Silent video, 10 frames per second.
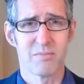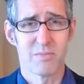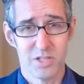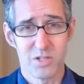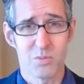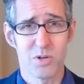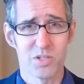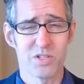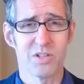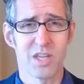
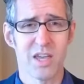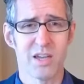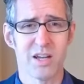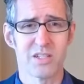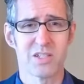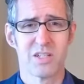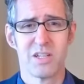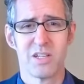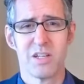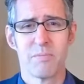interpersonal chaos.
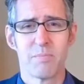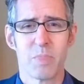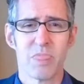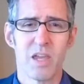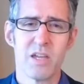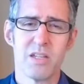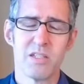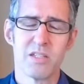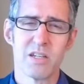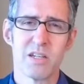And
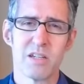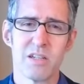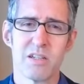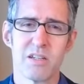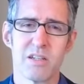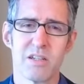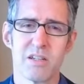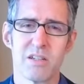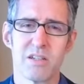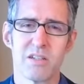uh,
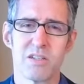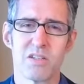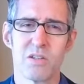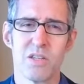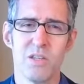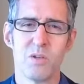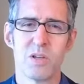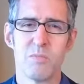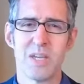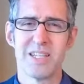so that you can
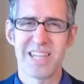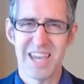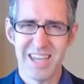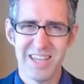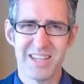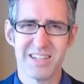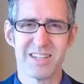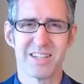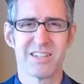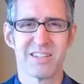maintain
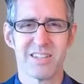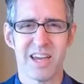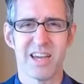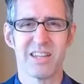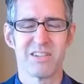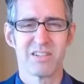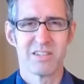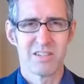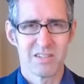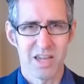that
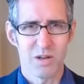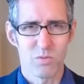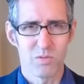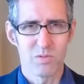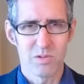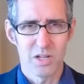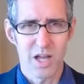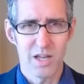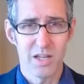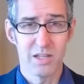that
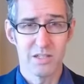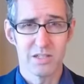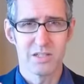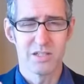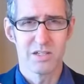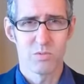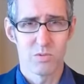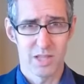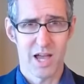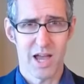kind,
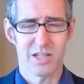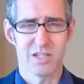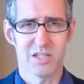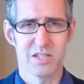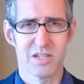relaxed,